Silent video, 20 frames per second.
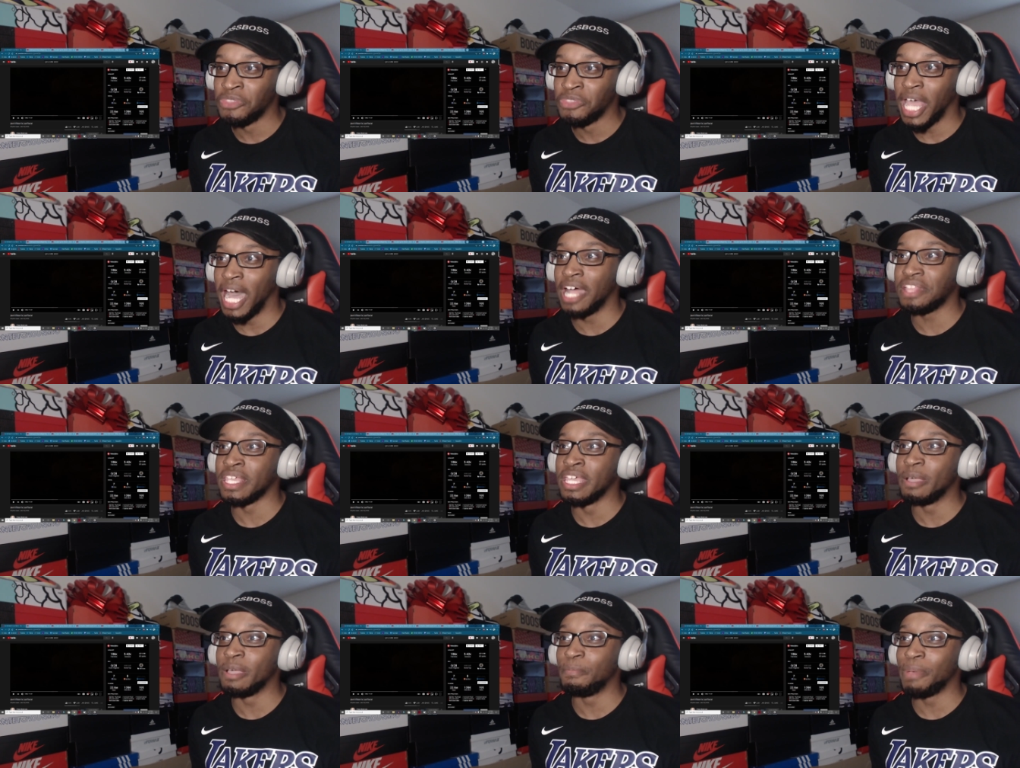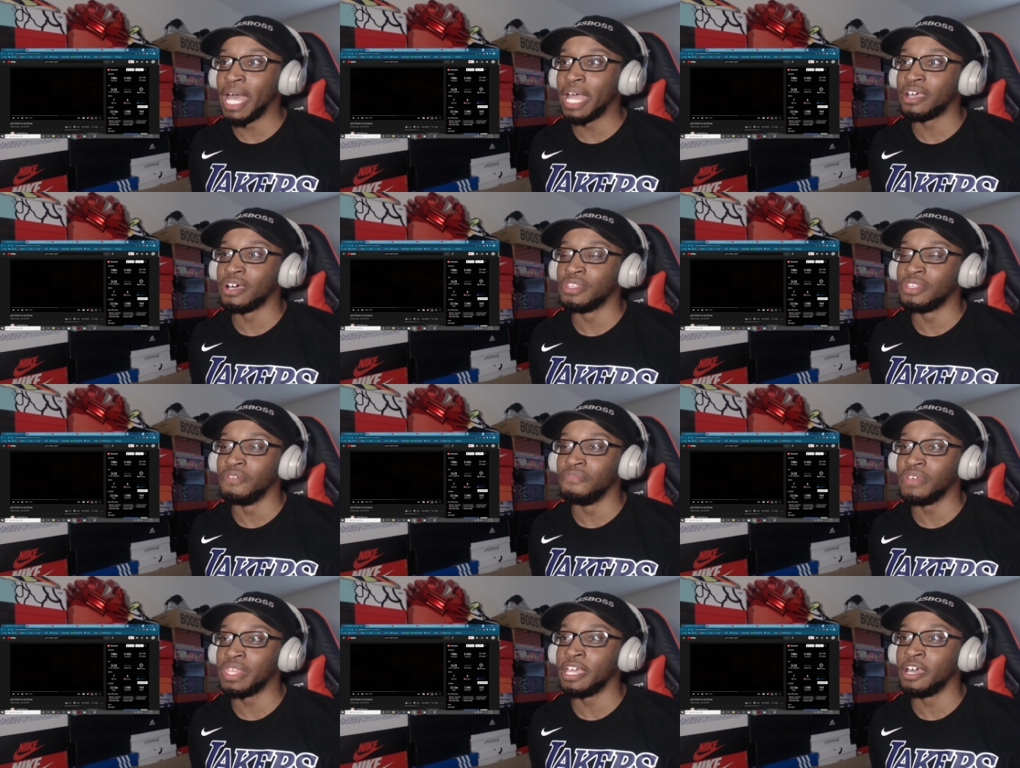I think back on
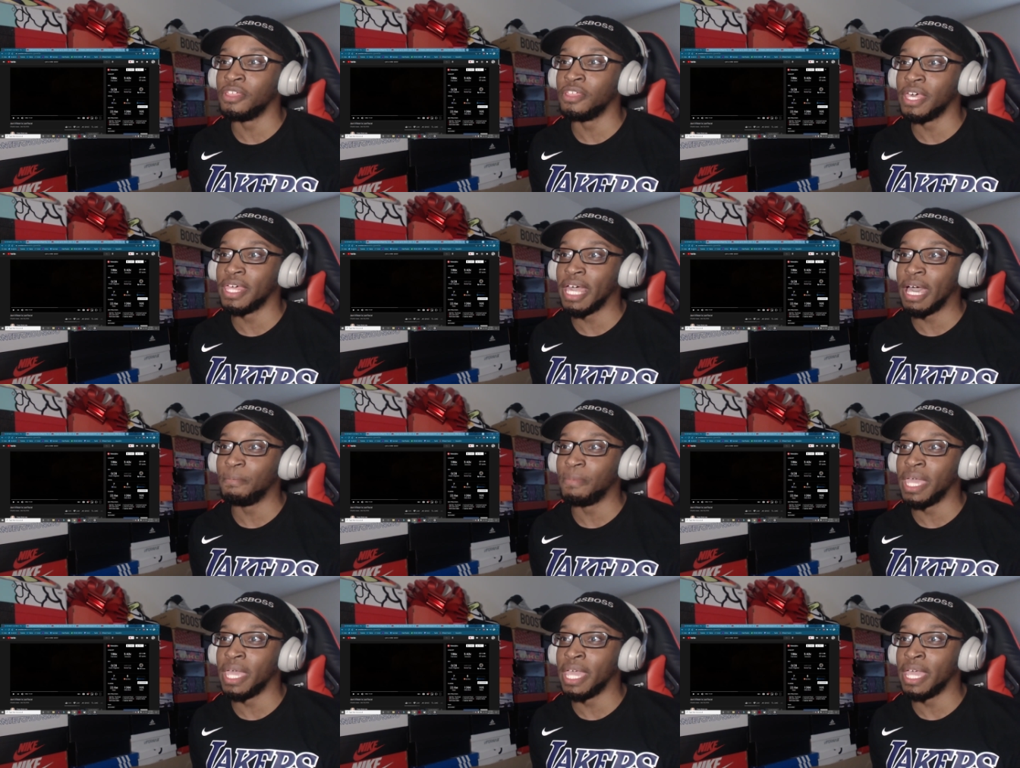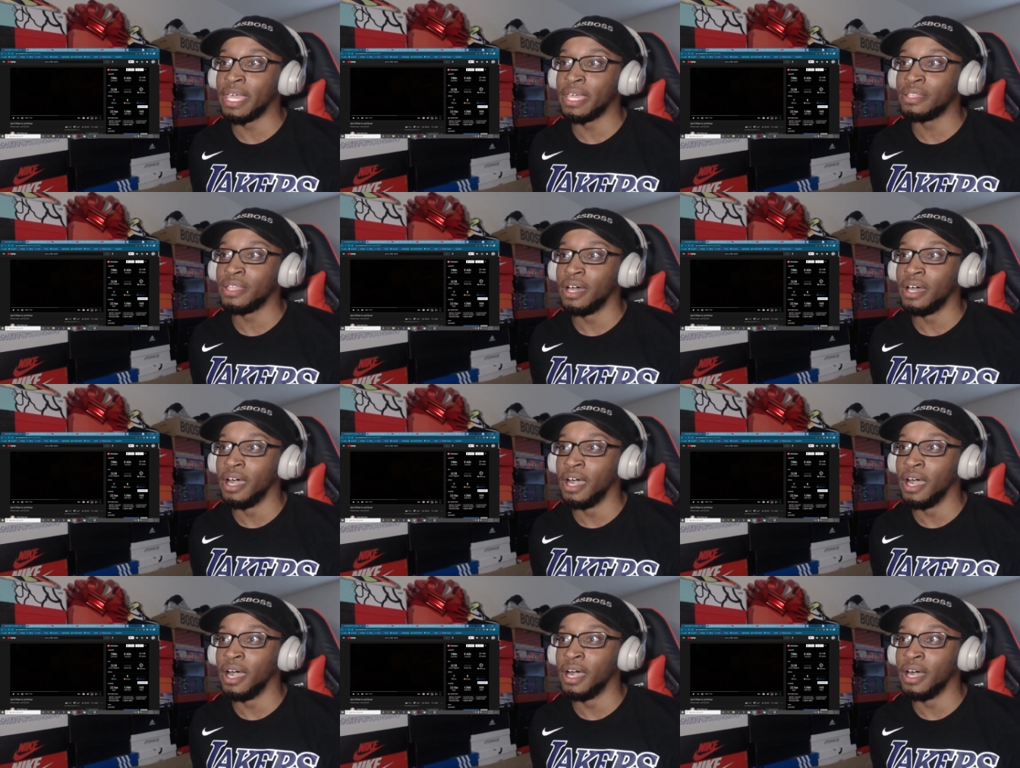the video that I made
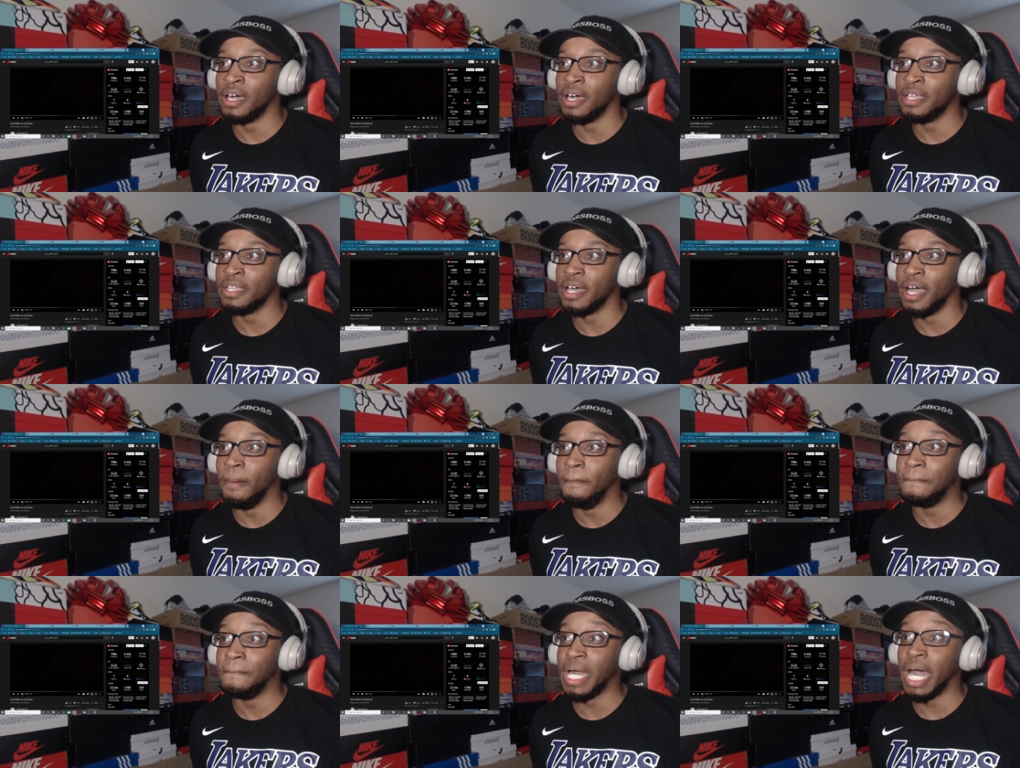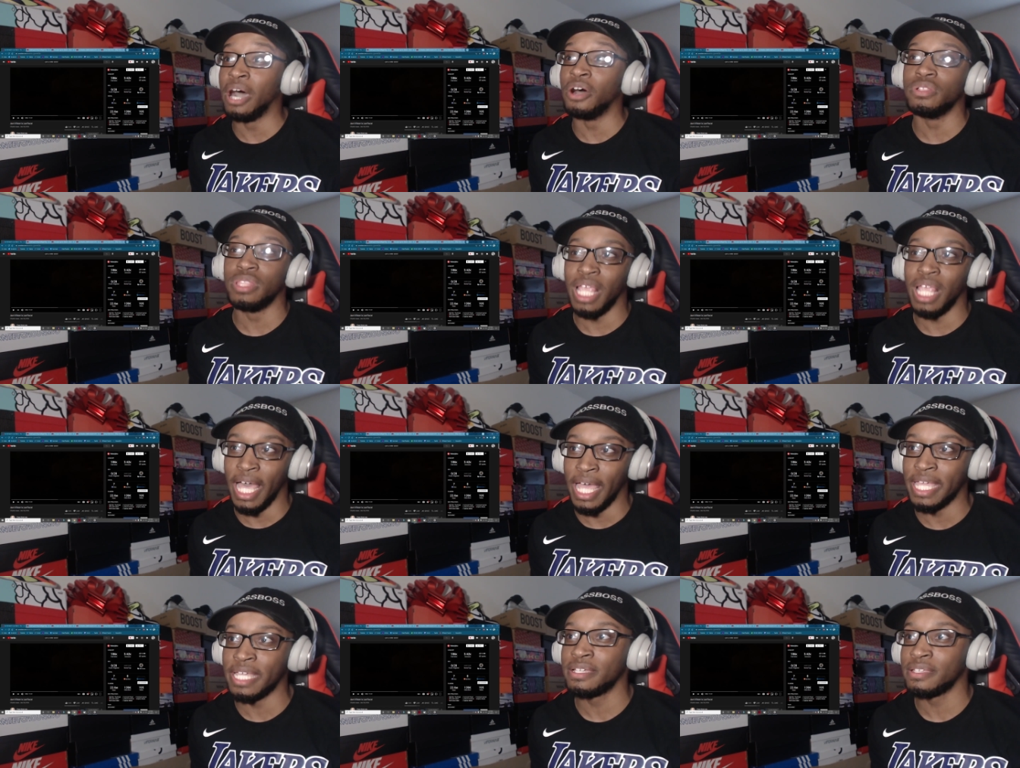uh about
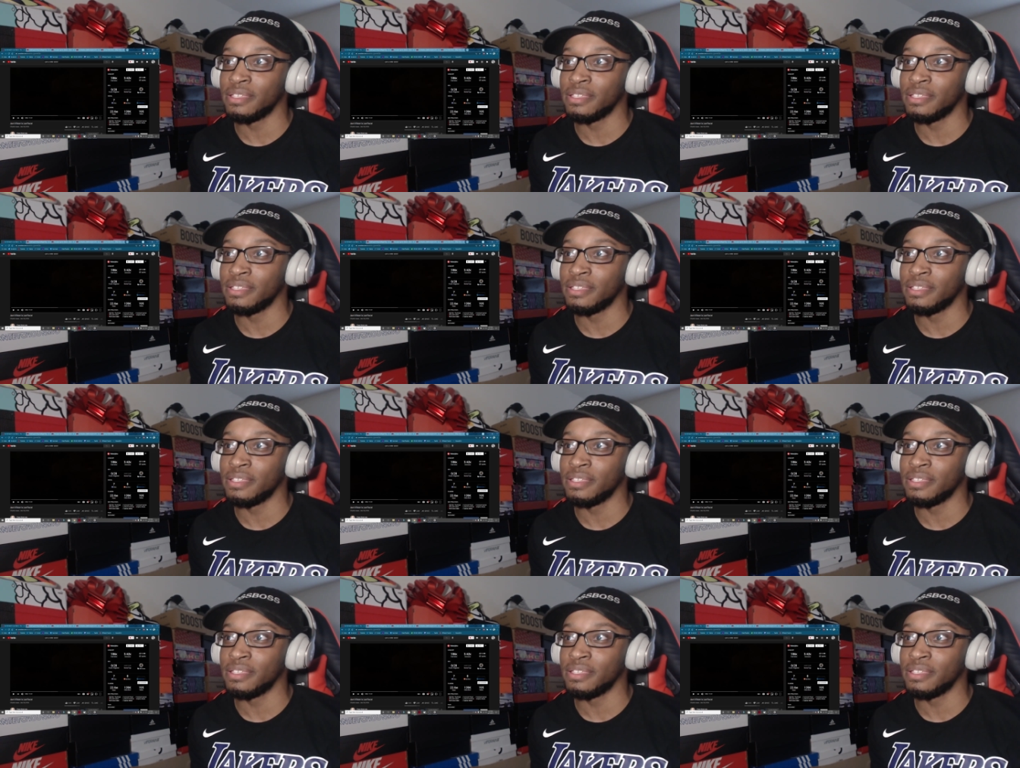like